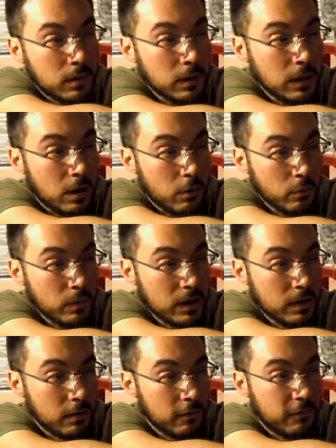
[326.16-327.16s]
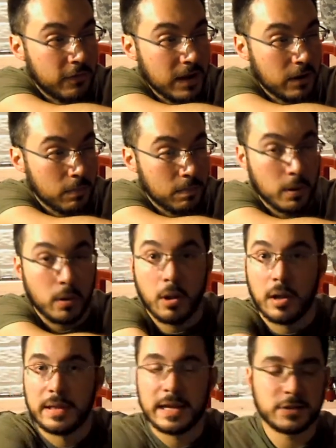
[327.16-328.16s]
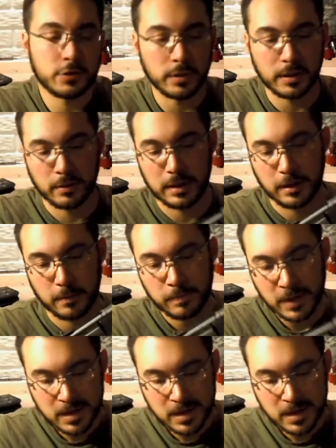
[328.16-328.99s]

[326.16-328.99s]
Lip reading: real finger pull on that trigger here.